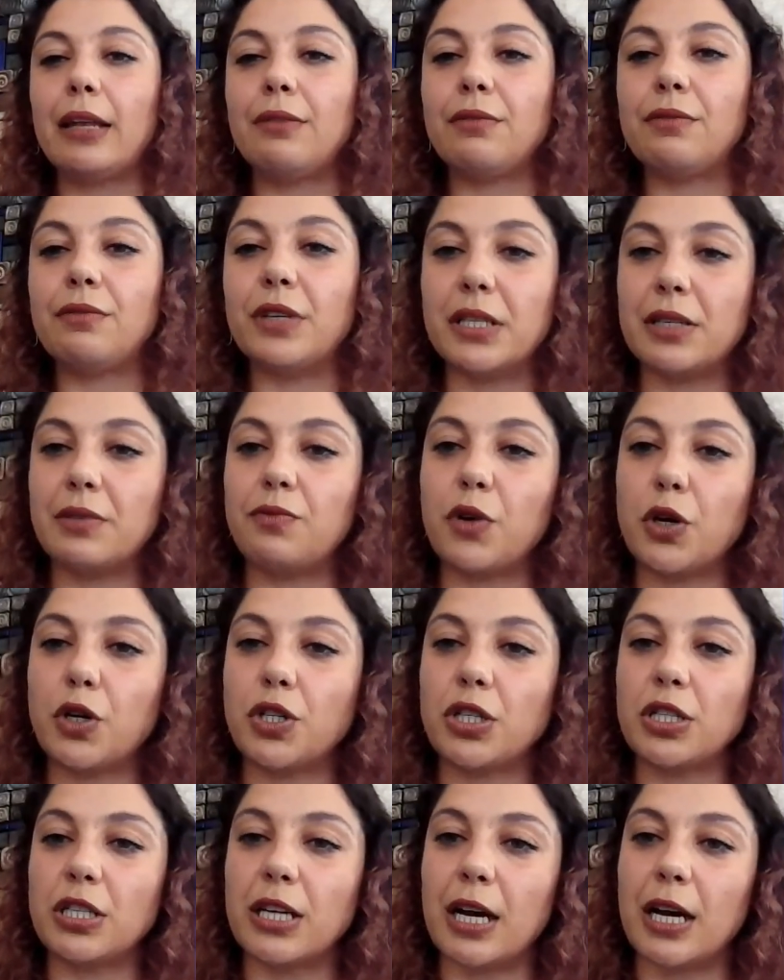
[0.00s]
And with
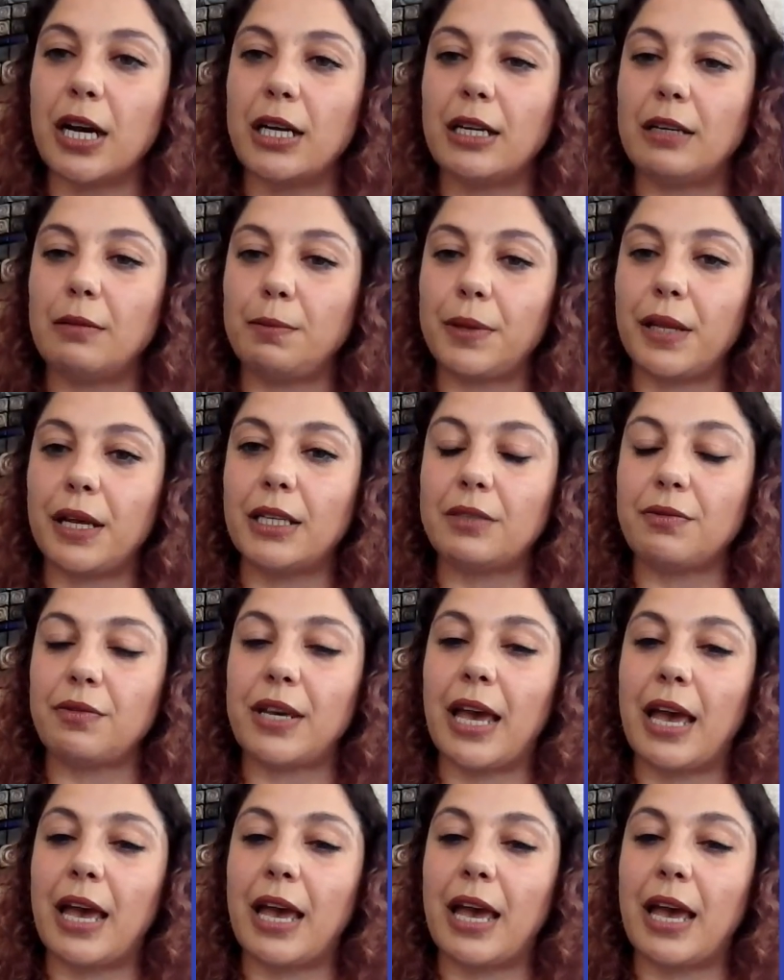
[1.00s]
version 9 and plus,